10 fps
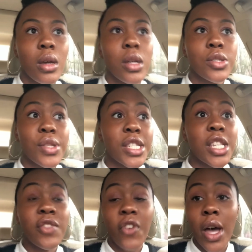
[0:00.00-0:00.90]
So this
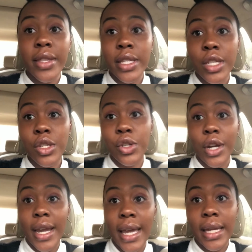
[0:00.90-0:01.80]
is fun, this is
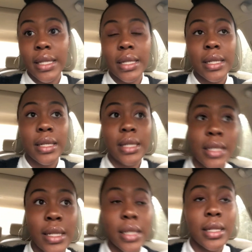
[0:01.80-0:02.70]
great.
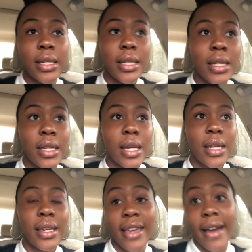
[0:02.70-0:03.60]

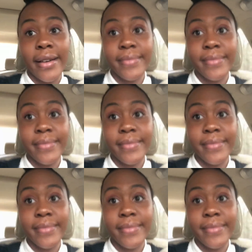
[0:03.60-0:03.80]
Yeah.